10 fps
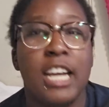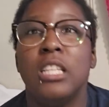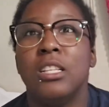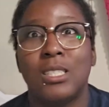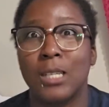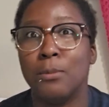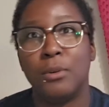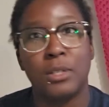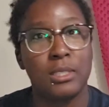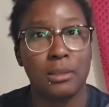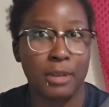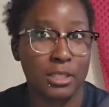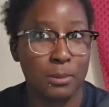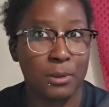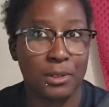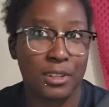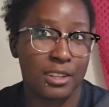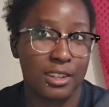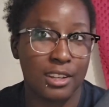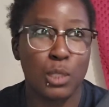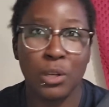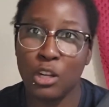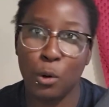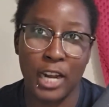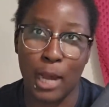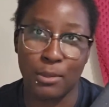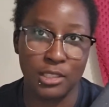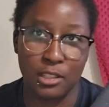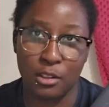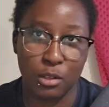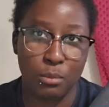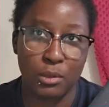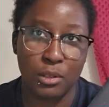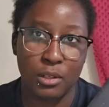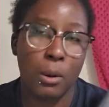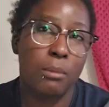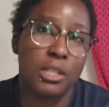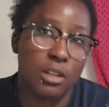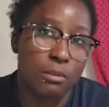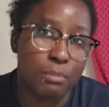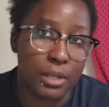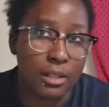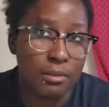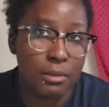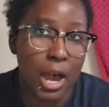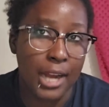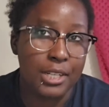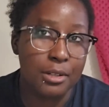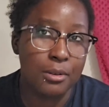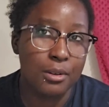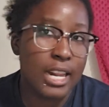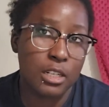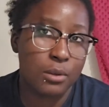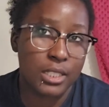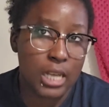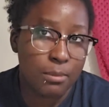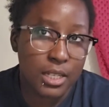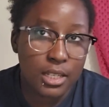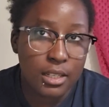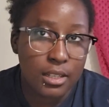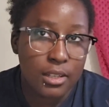I think the second book is the best book because we know what happens in the third book. You probably don't, but I do, and I don't accept it